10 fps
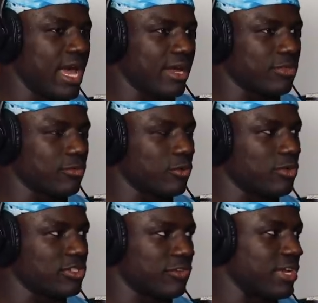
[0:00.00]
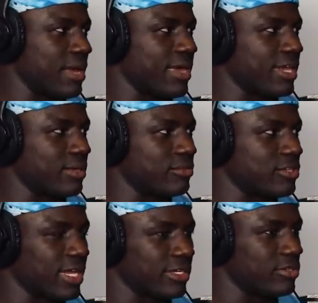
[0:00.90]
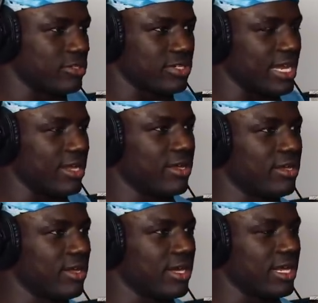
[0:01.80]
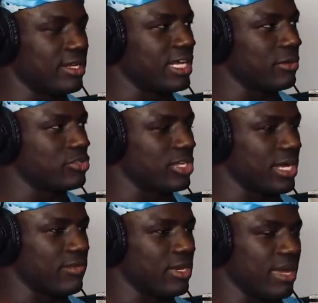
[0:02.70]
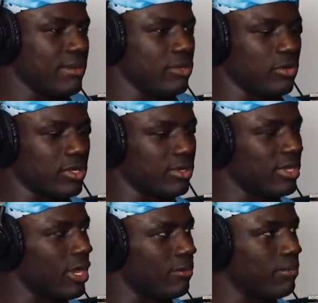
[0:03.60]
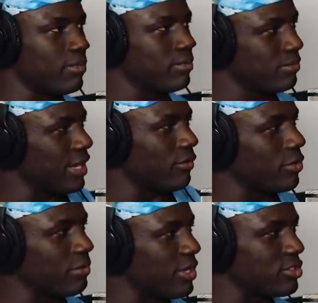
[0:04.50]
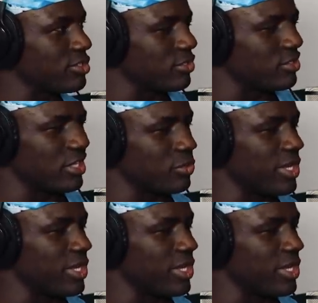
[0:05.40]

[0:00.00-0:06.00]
knock the rules if you're not making them. So like, you just gotta kind of take what you're given, and maybe roll you can help. Yeah, roll the punches. There's, it's